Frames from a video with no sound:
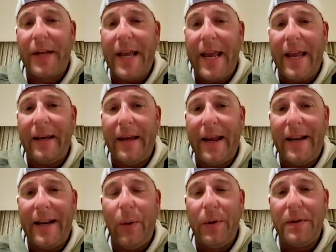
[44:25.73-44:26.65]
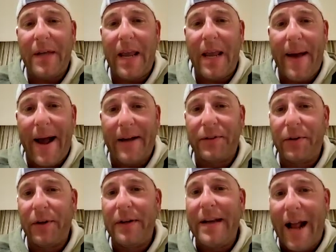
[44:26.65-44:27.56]
King, and he was a
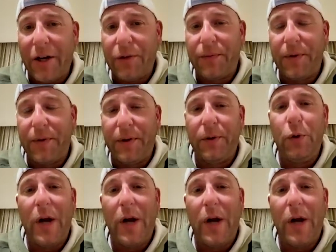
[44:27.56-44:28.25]
pastor in Nashville